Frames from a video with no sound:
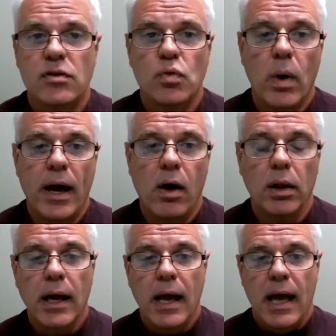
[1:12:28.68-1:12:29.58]
as
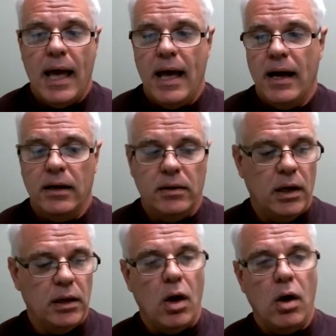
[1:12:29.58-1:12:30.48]
well, uh,
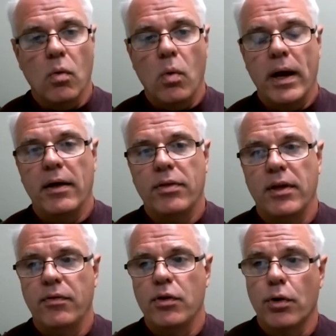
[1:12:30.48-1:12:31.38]
along with
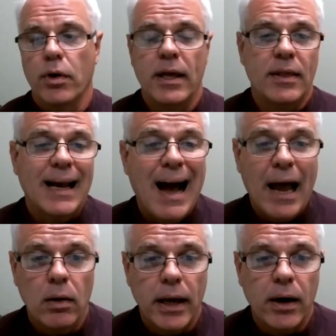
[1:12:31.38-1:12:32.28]
if you're in the
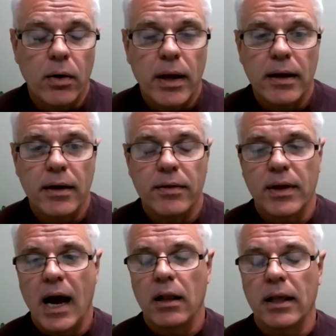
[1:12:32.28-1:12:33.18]
Kyle area,
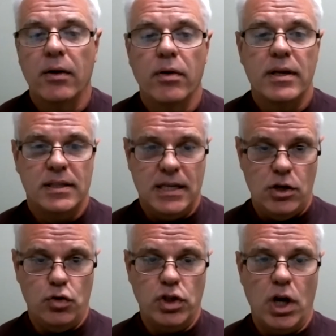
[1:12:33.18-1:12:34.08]
the Kyle area
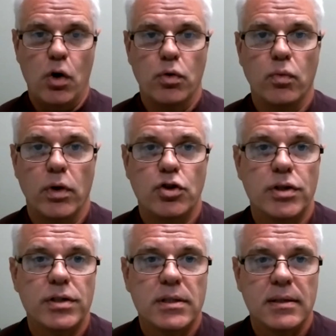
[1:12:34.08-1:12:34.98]
senior zone, which
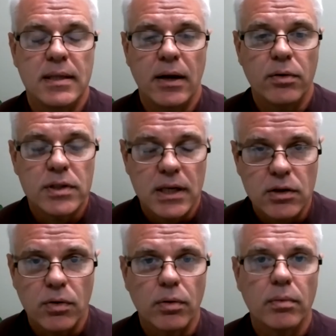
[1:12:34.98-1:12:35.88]
is their
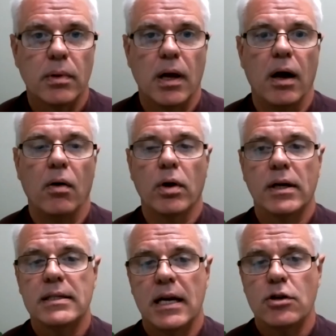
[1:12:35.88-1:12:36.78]
senior uh,
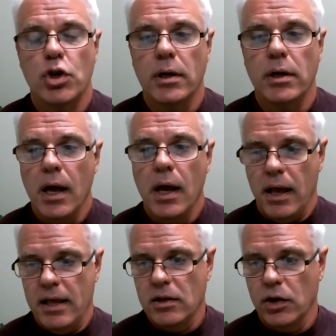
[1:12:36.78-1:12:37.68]
organization,
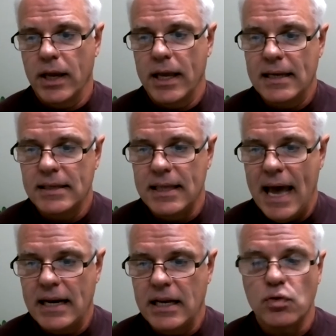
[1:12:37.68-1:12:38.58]
is looking into
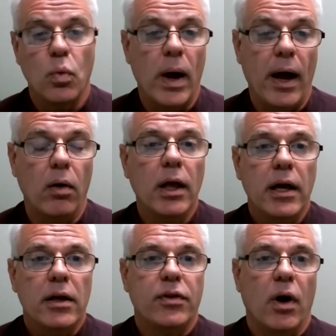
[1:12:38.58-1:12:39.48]
that as well.
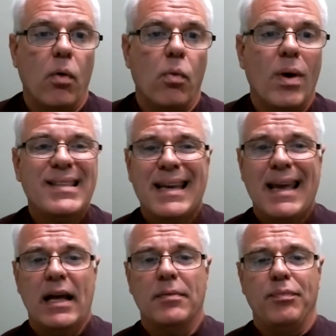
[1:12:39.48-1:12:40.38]
So once
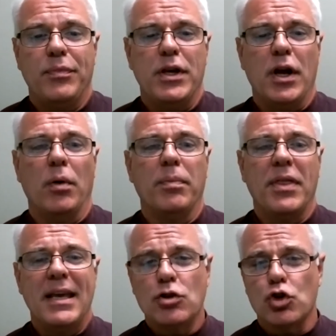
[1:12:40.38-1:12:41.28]
again, you know,
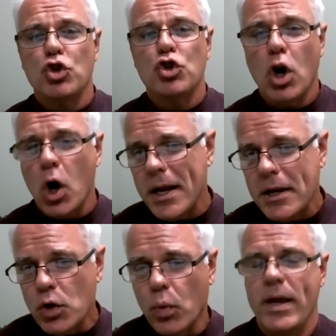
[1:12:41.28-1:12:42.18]
things are
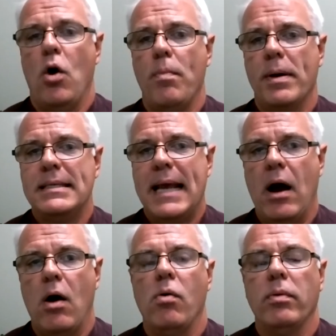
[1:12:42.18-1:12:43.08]
starting to reopen
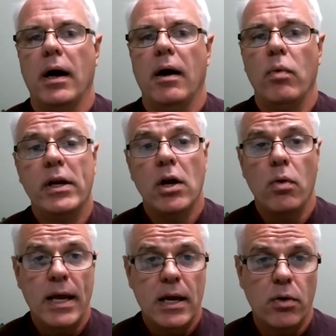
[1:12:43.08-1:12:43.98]
now. Uh, we
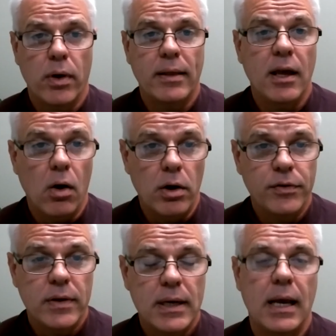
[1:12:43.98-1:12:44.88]
know here in the
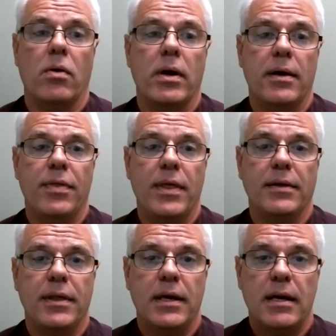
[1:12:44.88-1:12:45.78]
Austin area
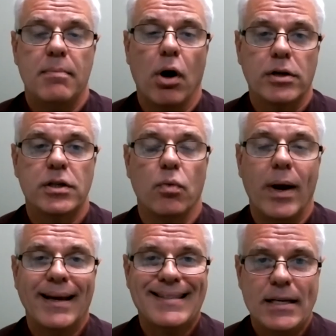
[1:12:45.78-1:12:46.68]
that the Parks and
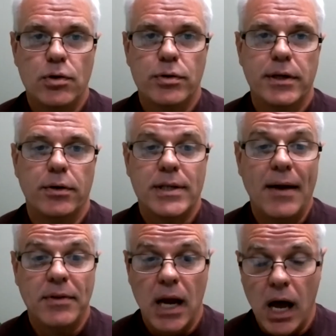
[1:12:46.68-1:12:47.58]
Rec senior centers
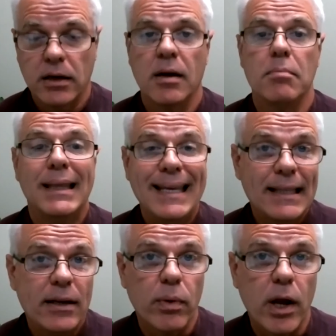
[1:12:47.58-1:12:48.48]
have not
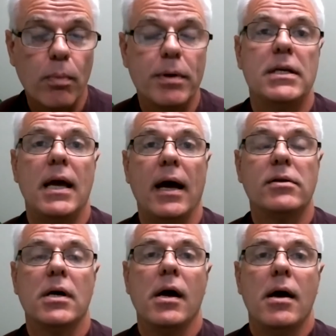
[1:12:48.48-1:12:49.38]
completely reopened
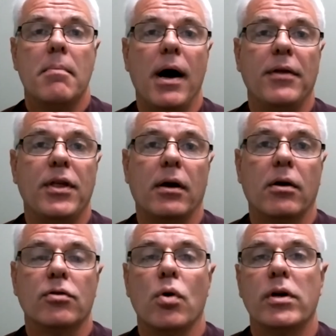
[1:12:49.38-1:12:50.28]
yet, but
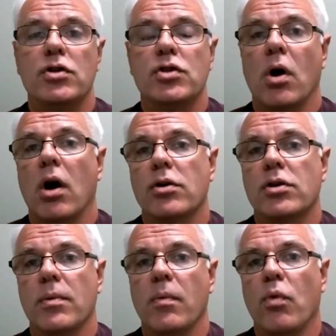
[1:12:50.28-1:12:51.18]
they're going to
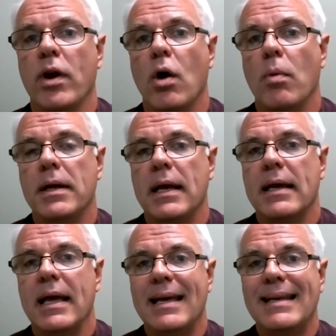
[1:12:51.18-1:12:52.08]
start
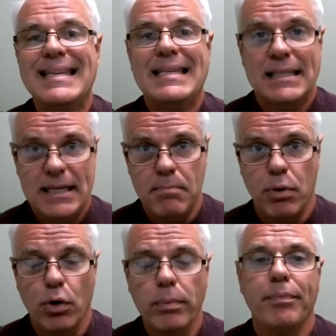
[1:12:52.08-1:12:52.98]
reopening in
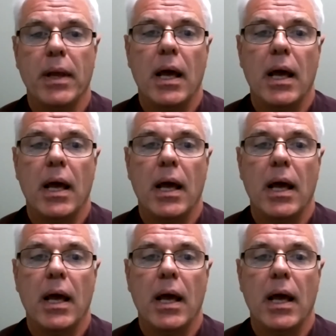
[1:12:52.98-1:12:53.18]
December.